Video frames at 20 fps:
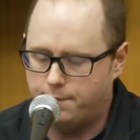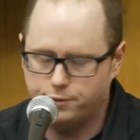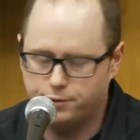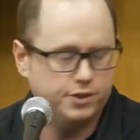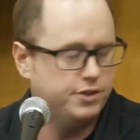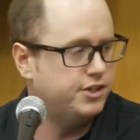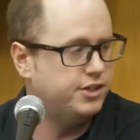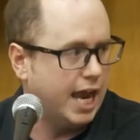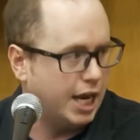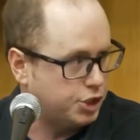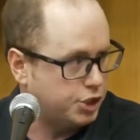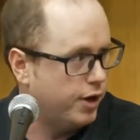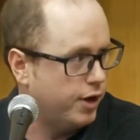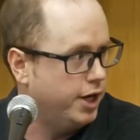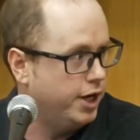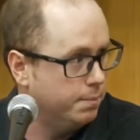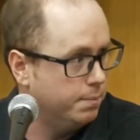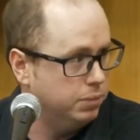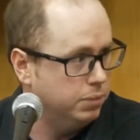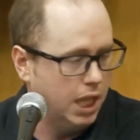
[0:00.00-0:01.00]
absolutely
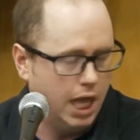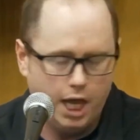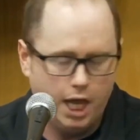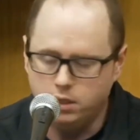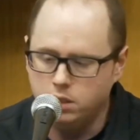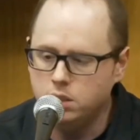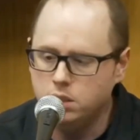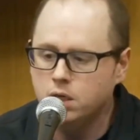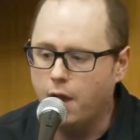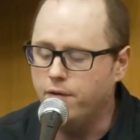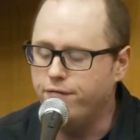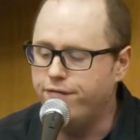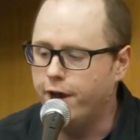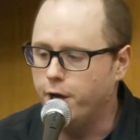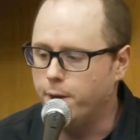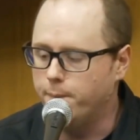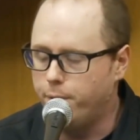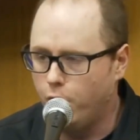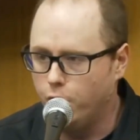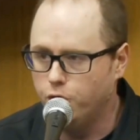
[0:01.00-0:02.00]
saturated in blood. And we
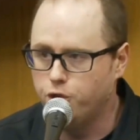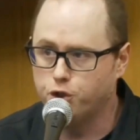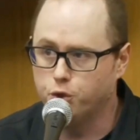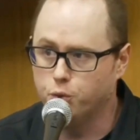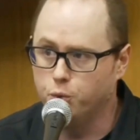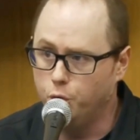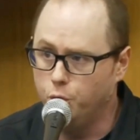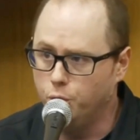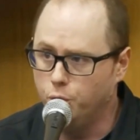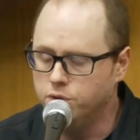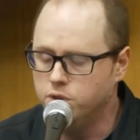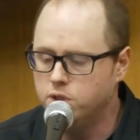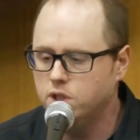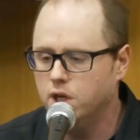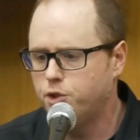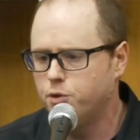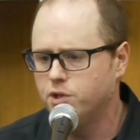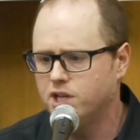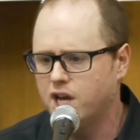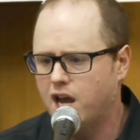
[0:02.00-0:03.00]
found a puncture wound
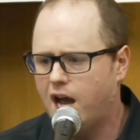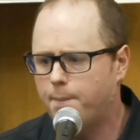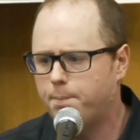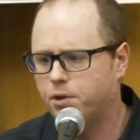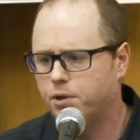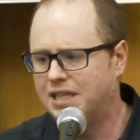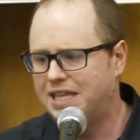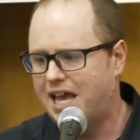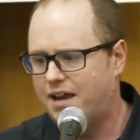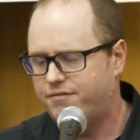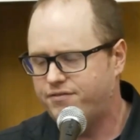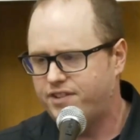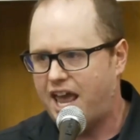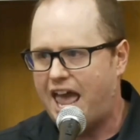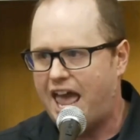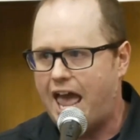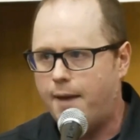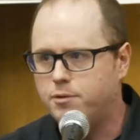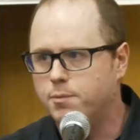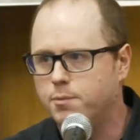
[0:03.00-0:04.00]
to his upper left
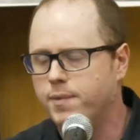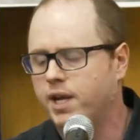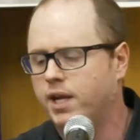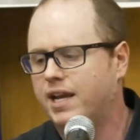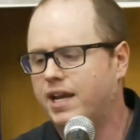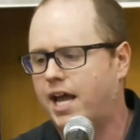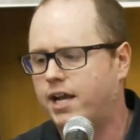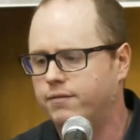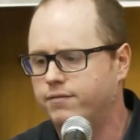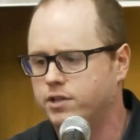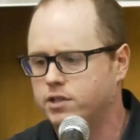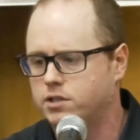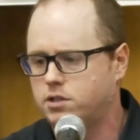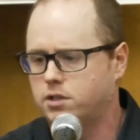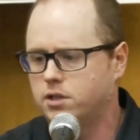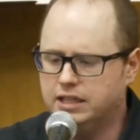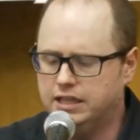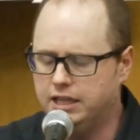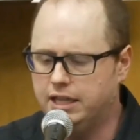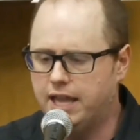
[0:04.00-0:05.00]
abdomen, kind of his
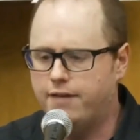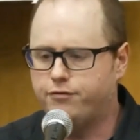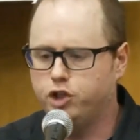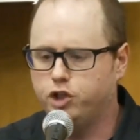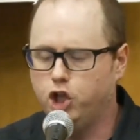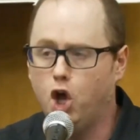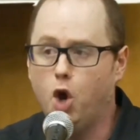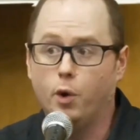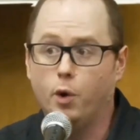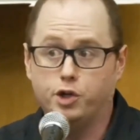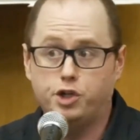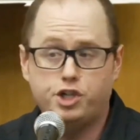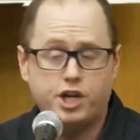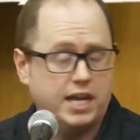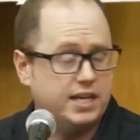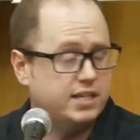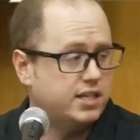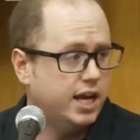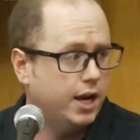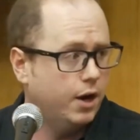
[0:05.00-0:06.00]
left lower
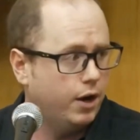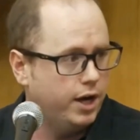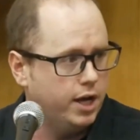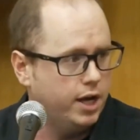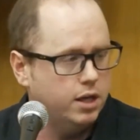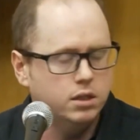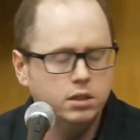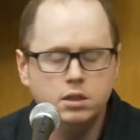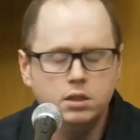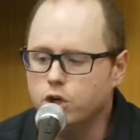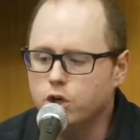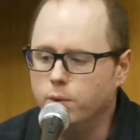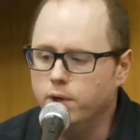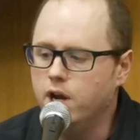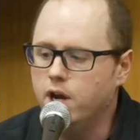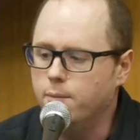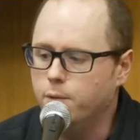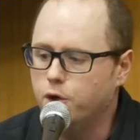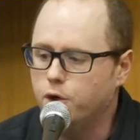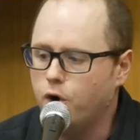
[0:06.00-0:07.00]
chest area. So when we
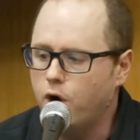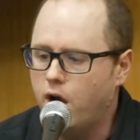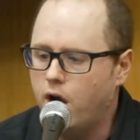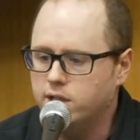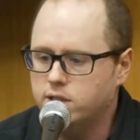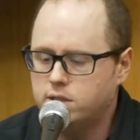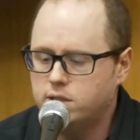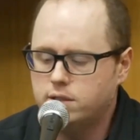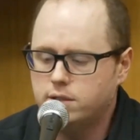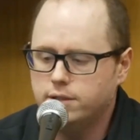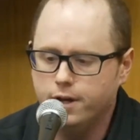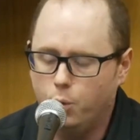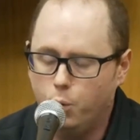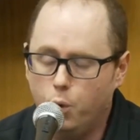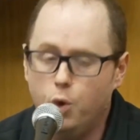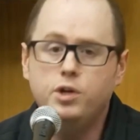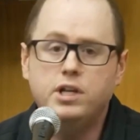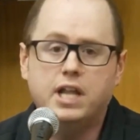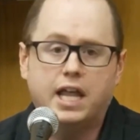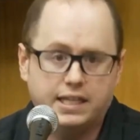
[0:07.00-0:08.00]
come across a
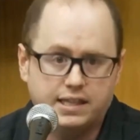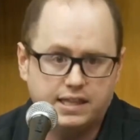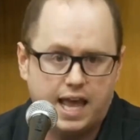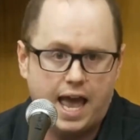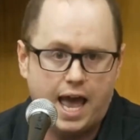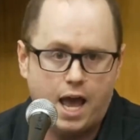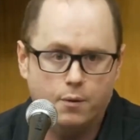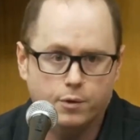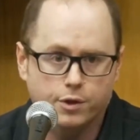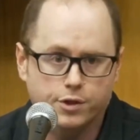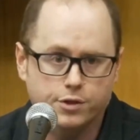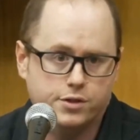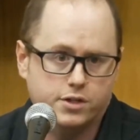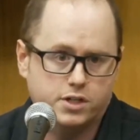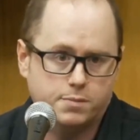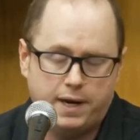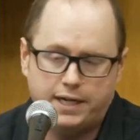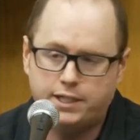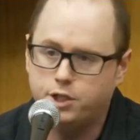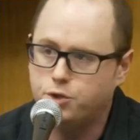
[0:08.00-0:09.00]
wound like that, where there's
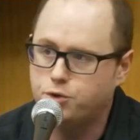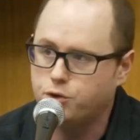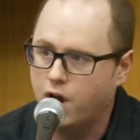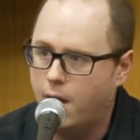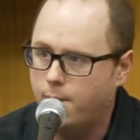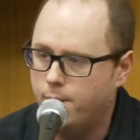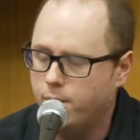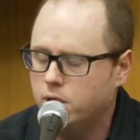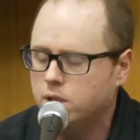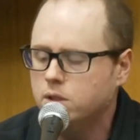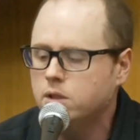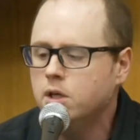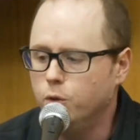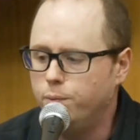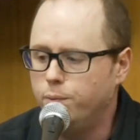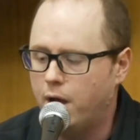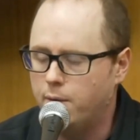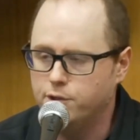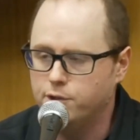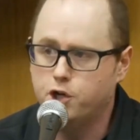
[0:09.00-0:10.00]
suspected trauma, you
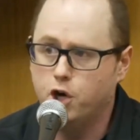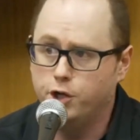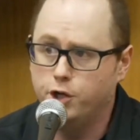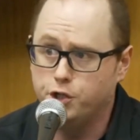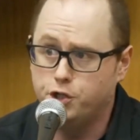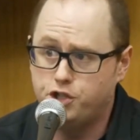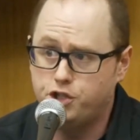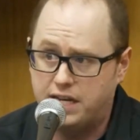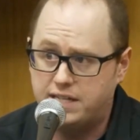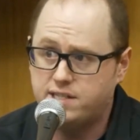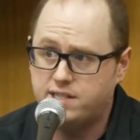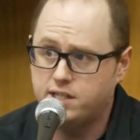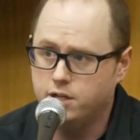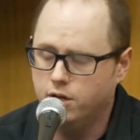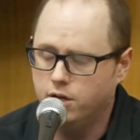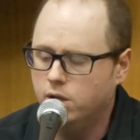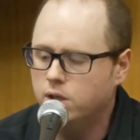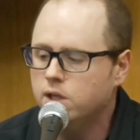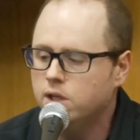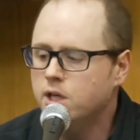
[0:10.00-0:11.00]
apply what's called a chest
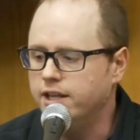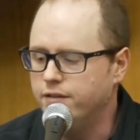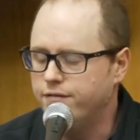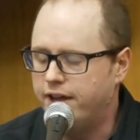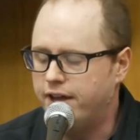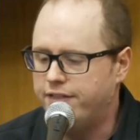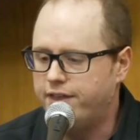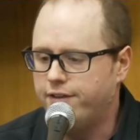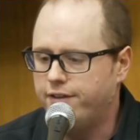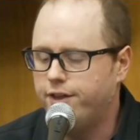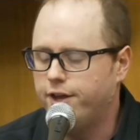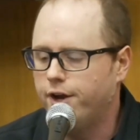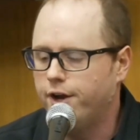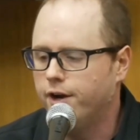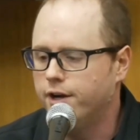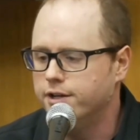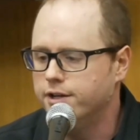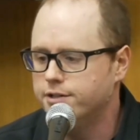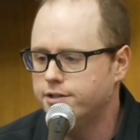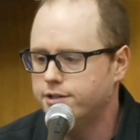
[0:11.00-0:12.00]
seal. In the event that
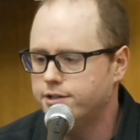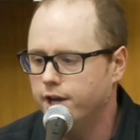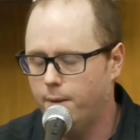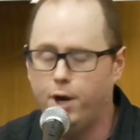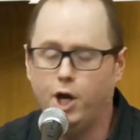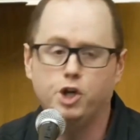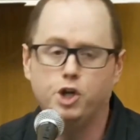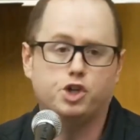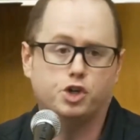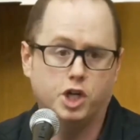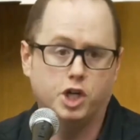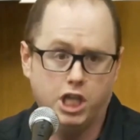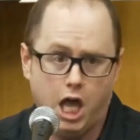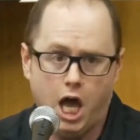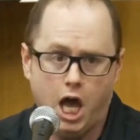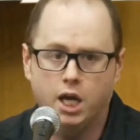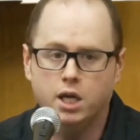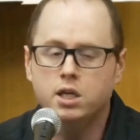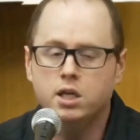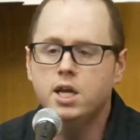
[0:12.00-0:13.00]
there is a punctured
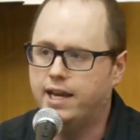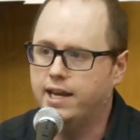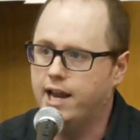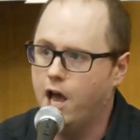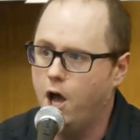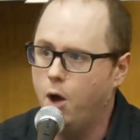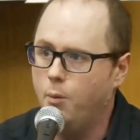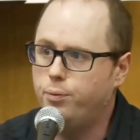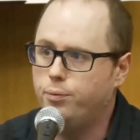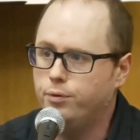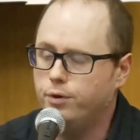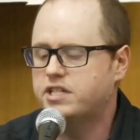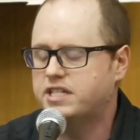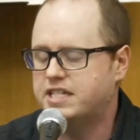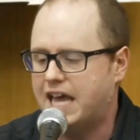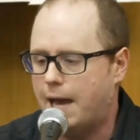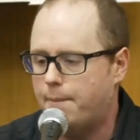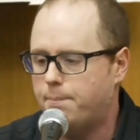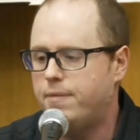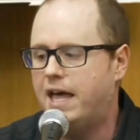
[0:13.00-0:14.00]
lung, it can help
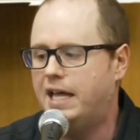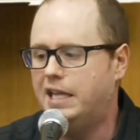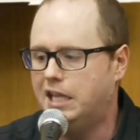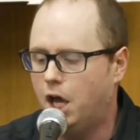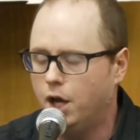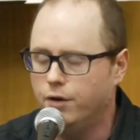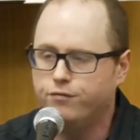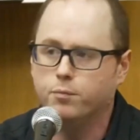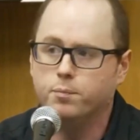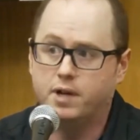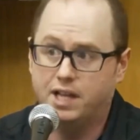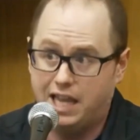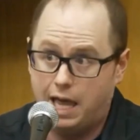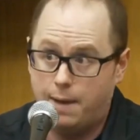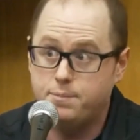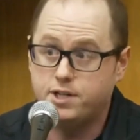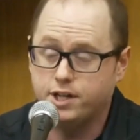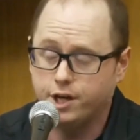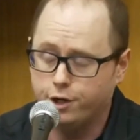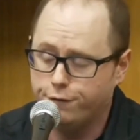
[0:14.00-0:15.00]
stop that lung from
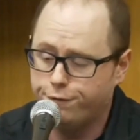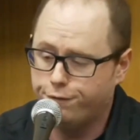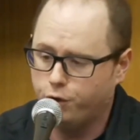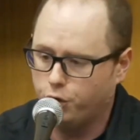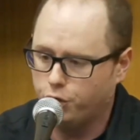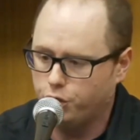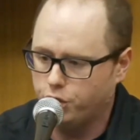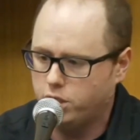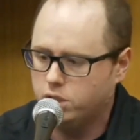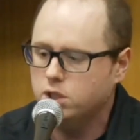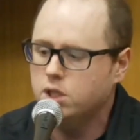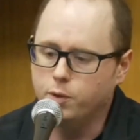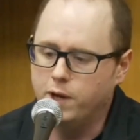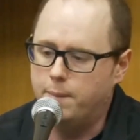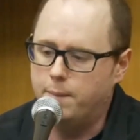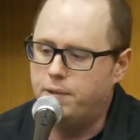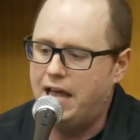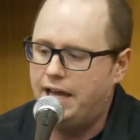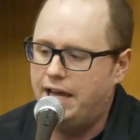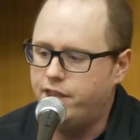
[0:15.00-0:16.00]
collapsing any further. So we
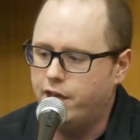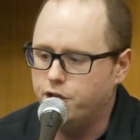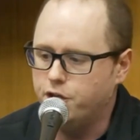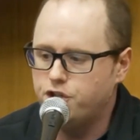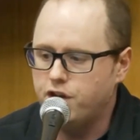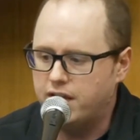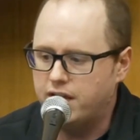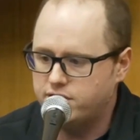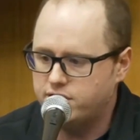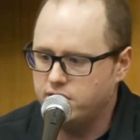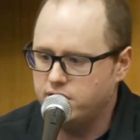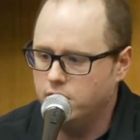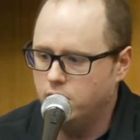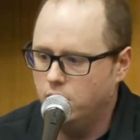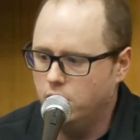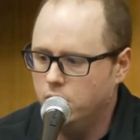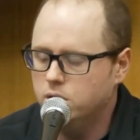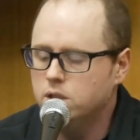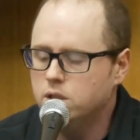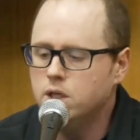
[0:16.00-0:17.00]
applied that chest
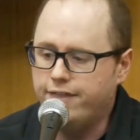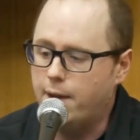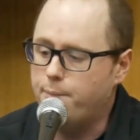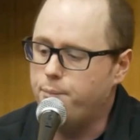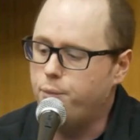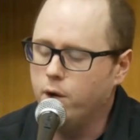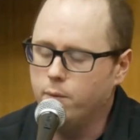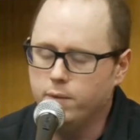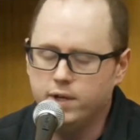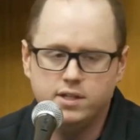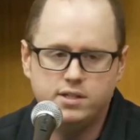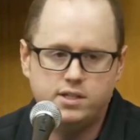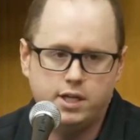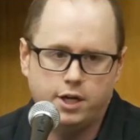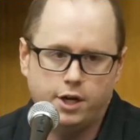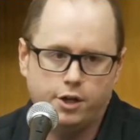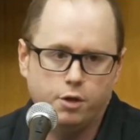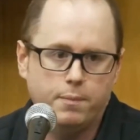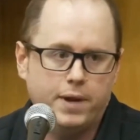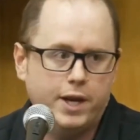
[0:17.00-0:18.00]
seal. At that point, we didn't see
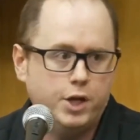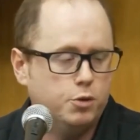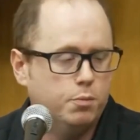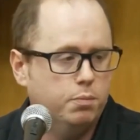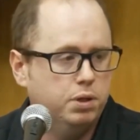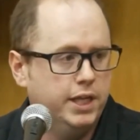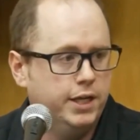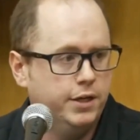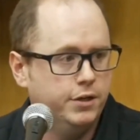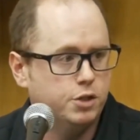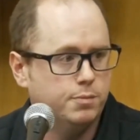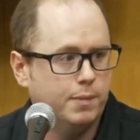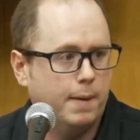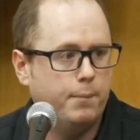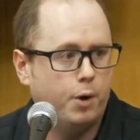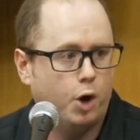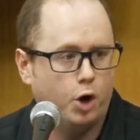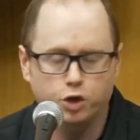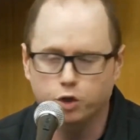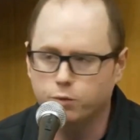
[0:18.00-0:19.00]
another major bleeding, so my
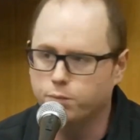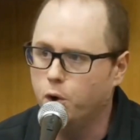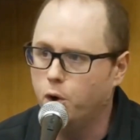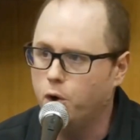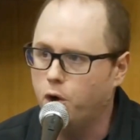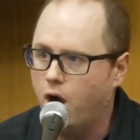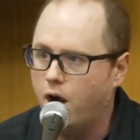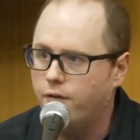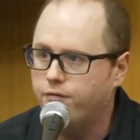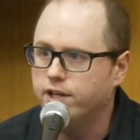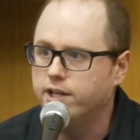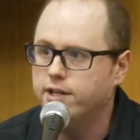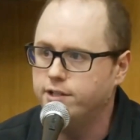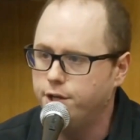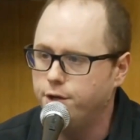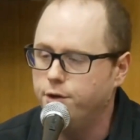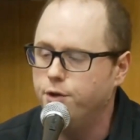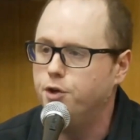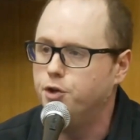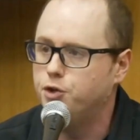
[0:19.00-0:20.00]
partner broke off and
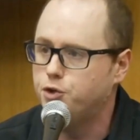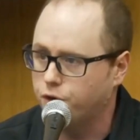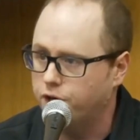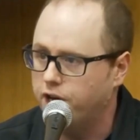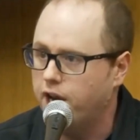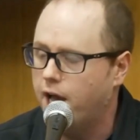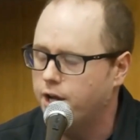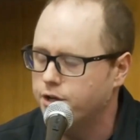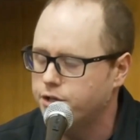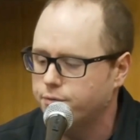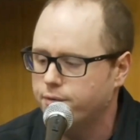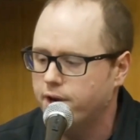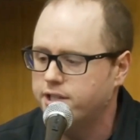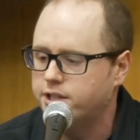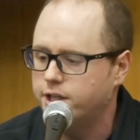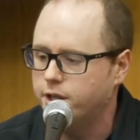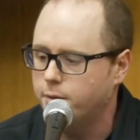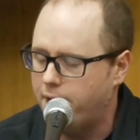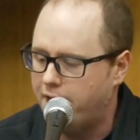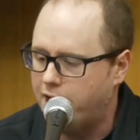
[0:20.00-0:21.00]
continued to triage the
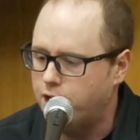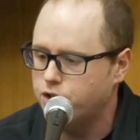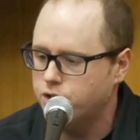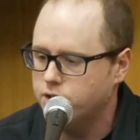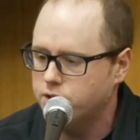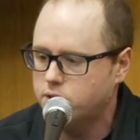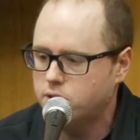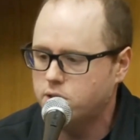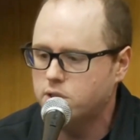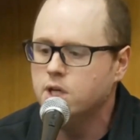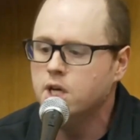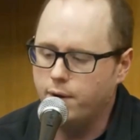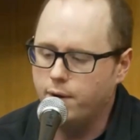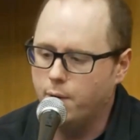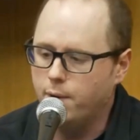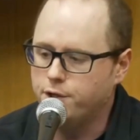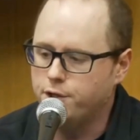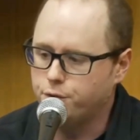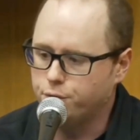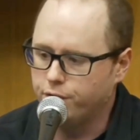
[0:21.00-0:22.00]
rest of the patients. And when I
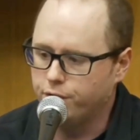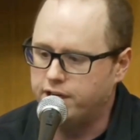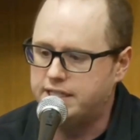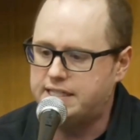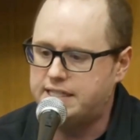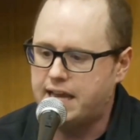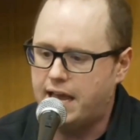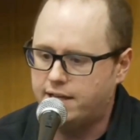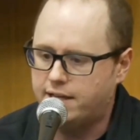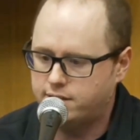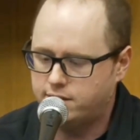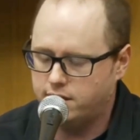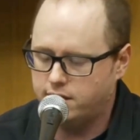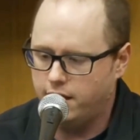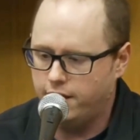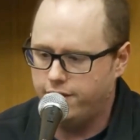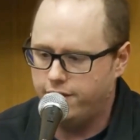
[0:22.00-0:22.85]
went to reassess